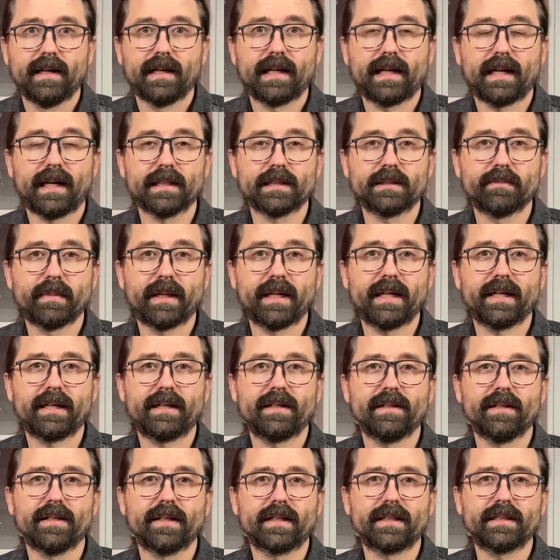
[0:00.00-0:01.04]

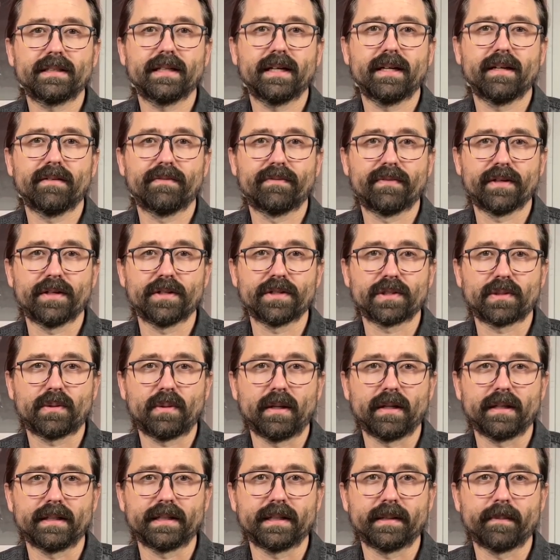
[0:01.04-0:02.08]
Cosmetic looks and finish
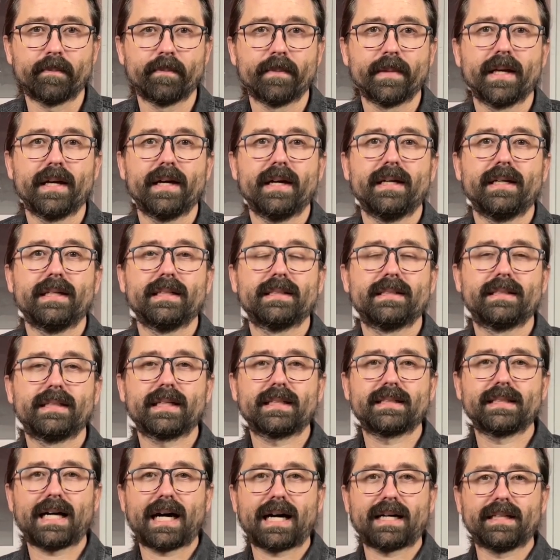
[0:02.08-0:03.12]
quality,
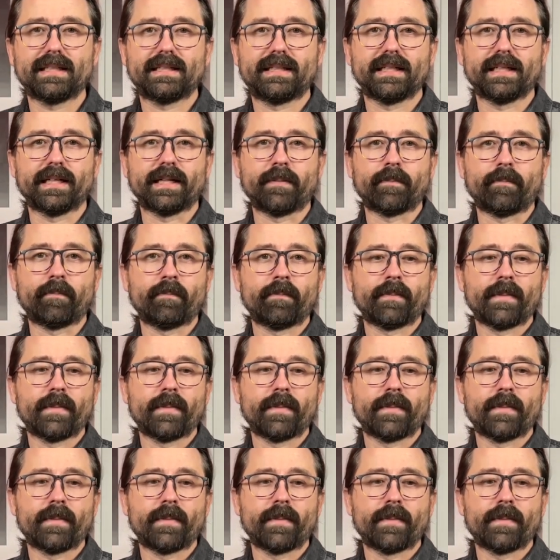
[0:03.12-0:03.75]
6 out of 10.